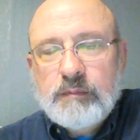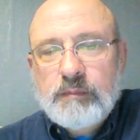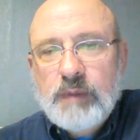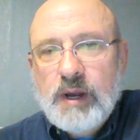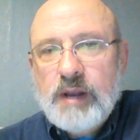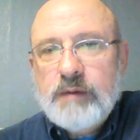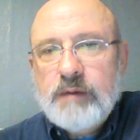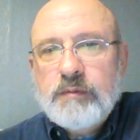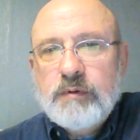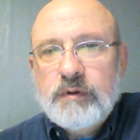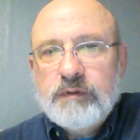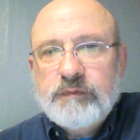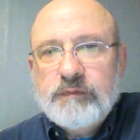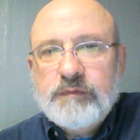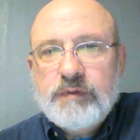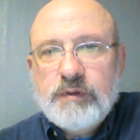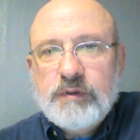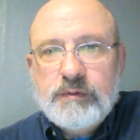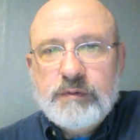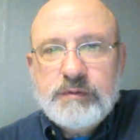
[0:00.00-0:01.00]
My
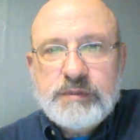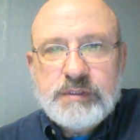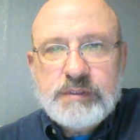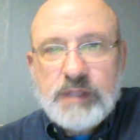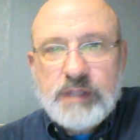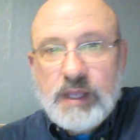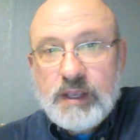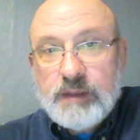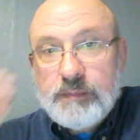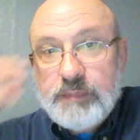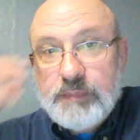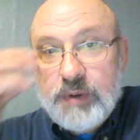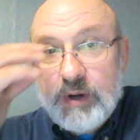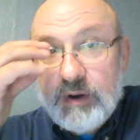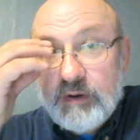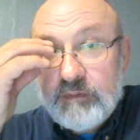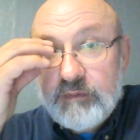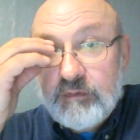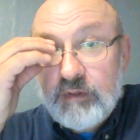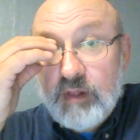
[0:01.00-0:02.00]
worldview is like a
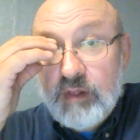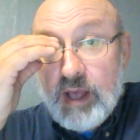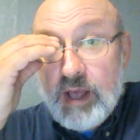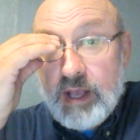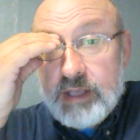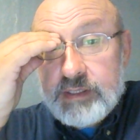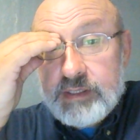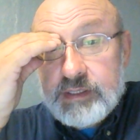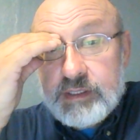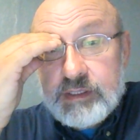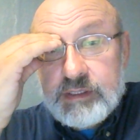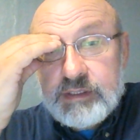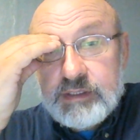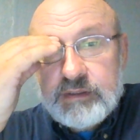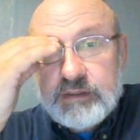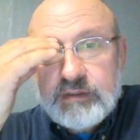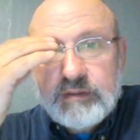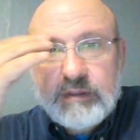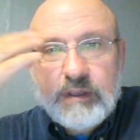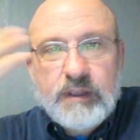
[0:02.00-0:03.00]
pair of
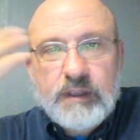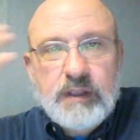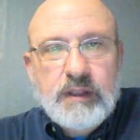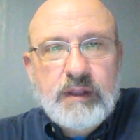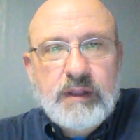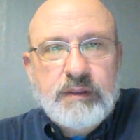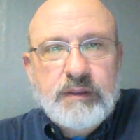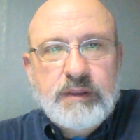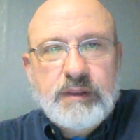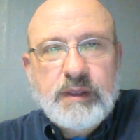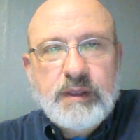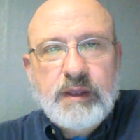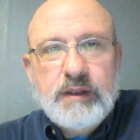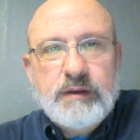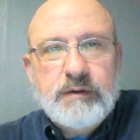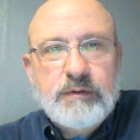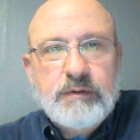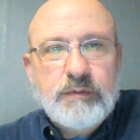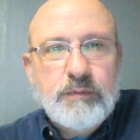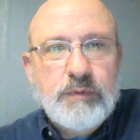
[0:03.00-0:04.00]
glasses
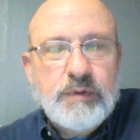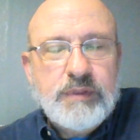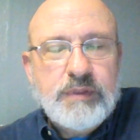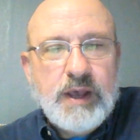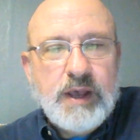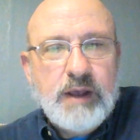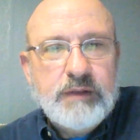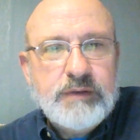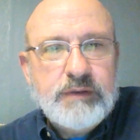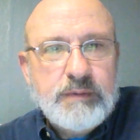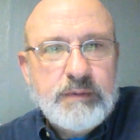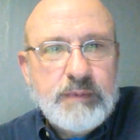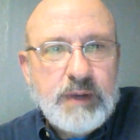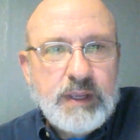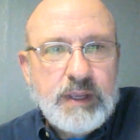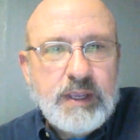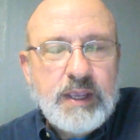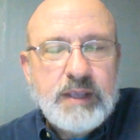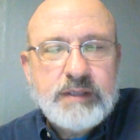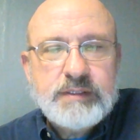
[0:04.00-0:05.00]
that without them
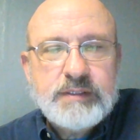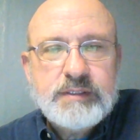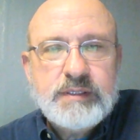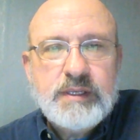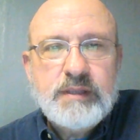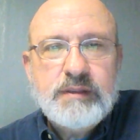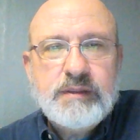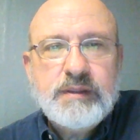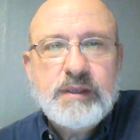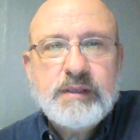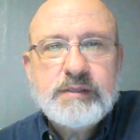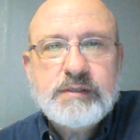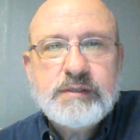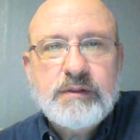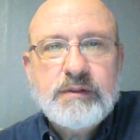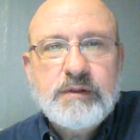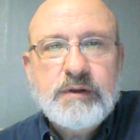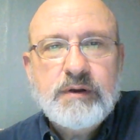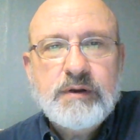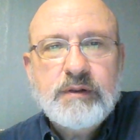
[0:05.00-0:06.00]
I can't see things
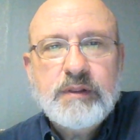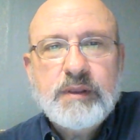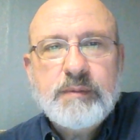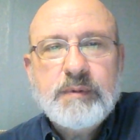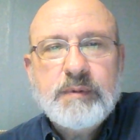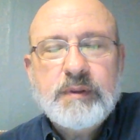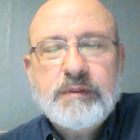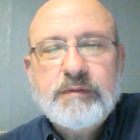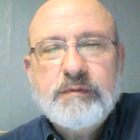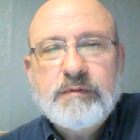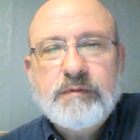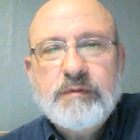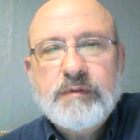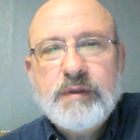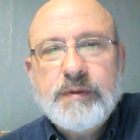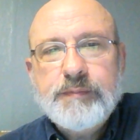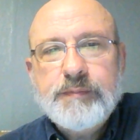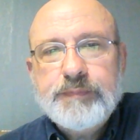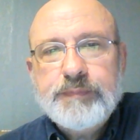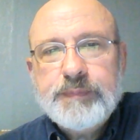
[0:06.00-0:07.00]
clearly, but through
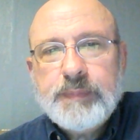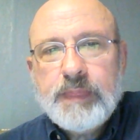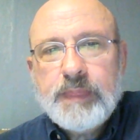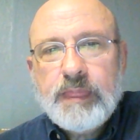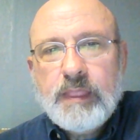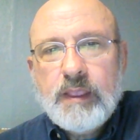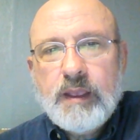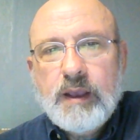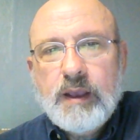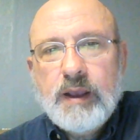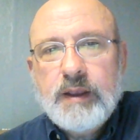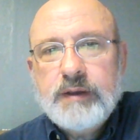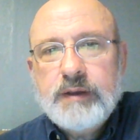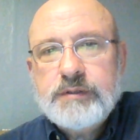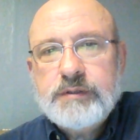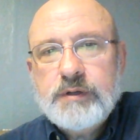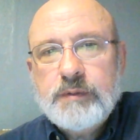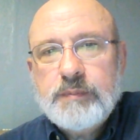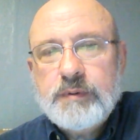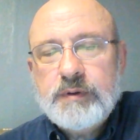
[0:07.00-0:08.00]
them I
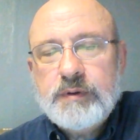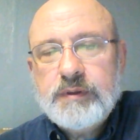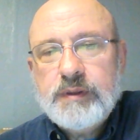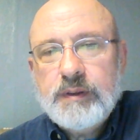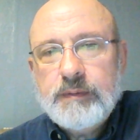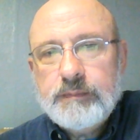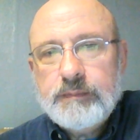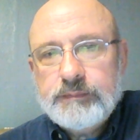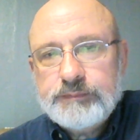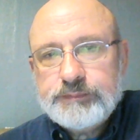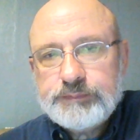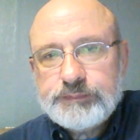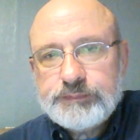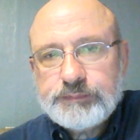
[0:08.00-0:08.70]
interpret them.